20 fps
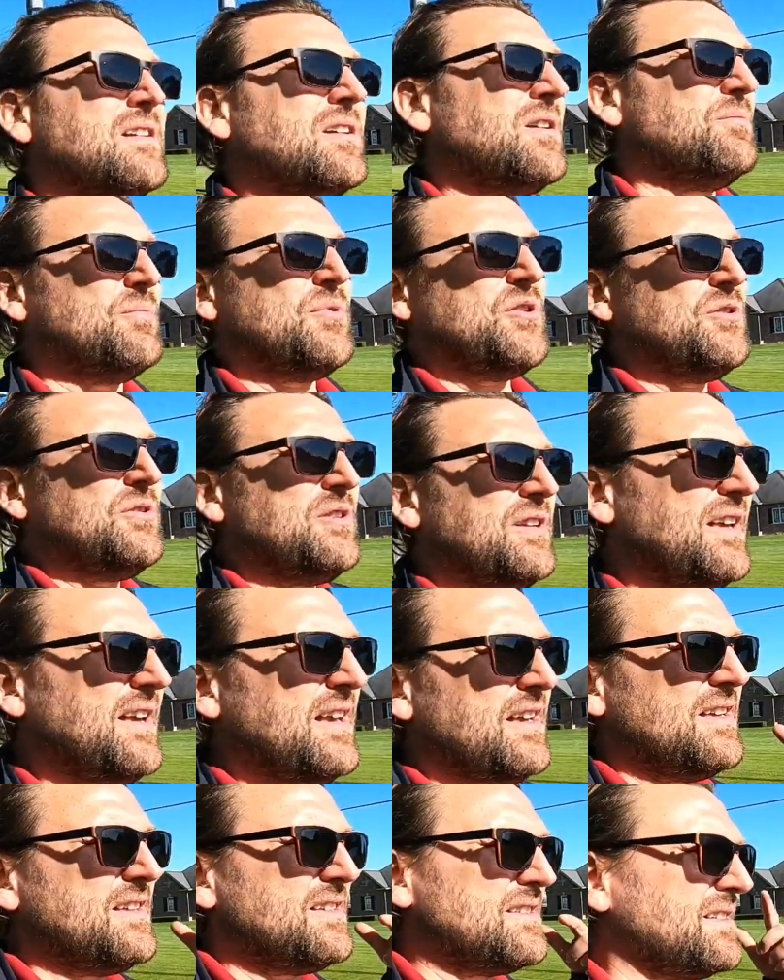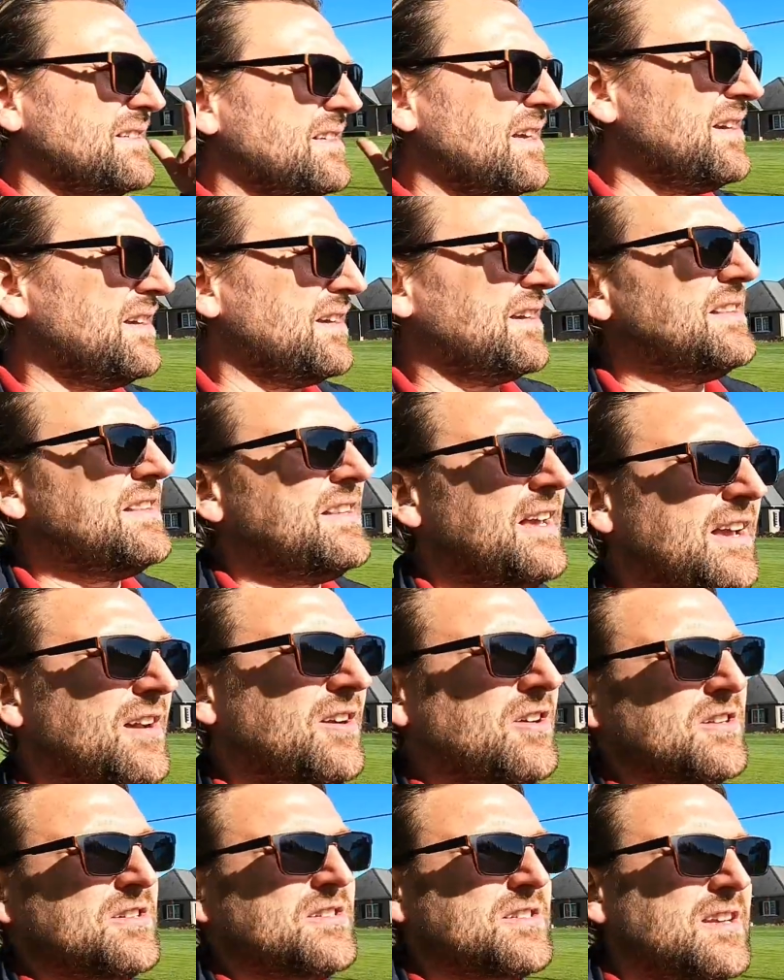compute is
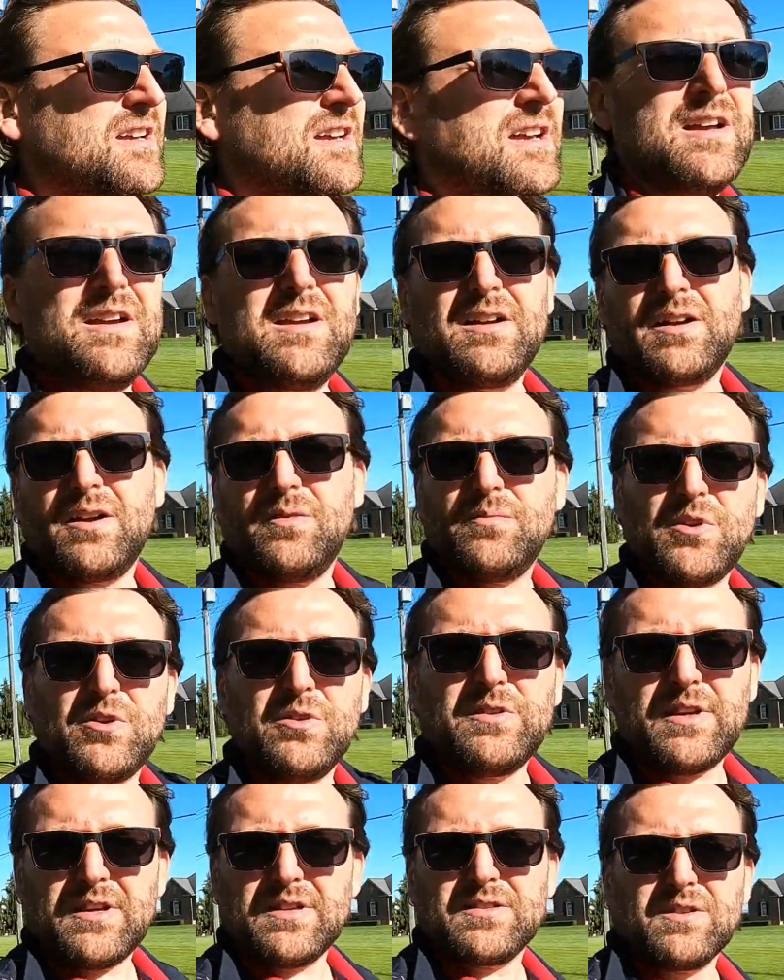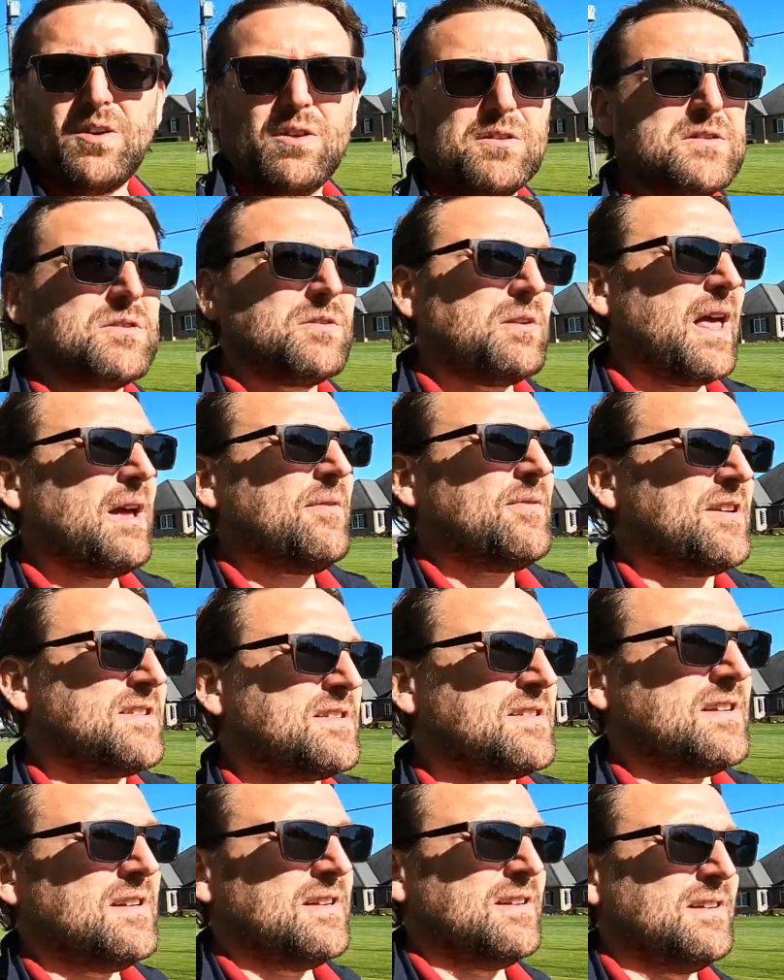containers, compute is also
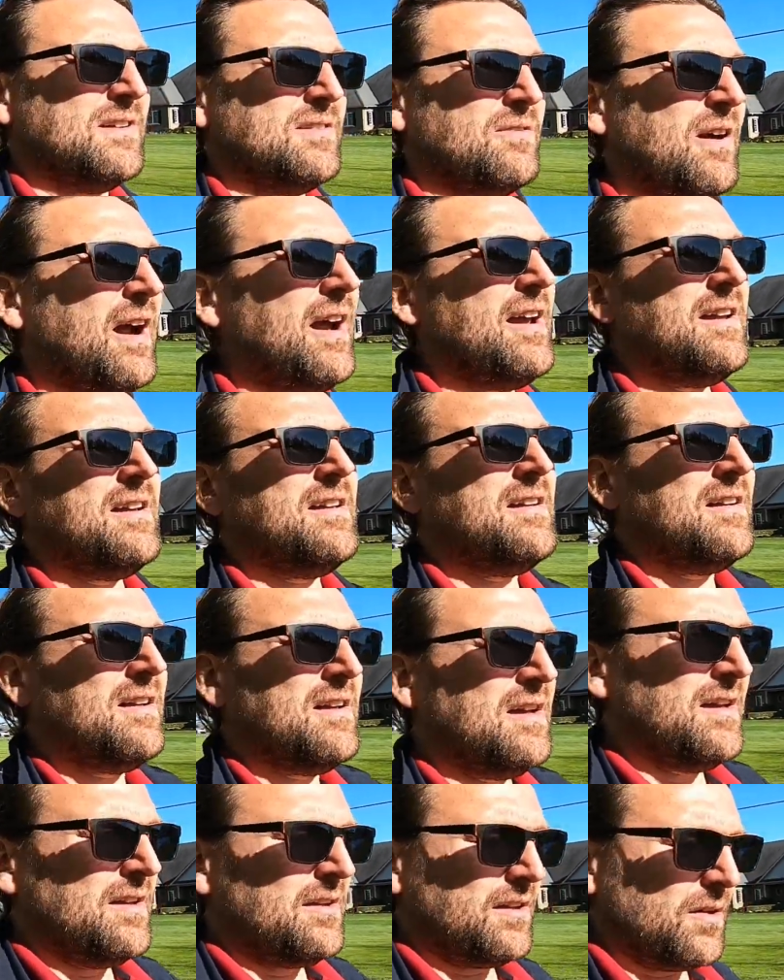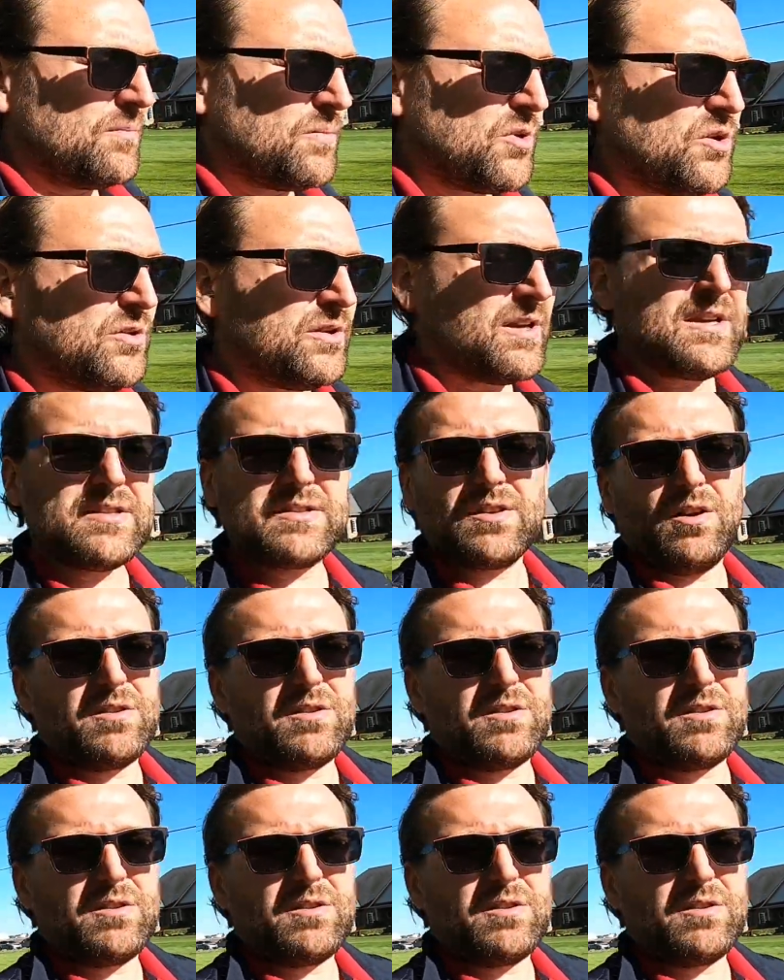Lambdas, right? Compute is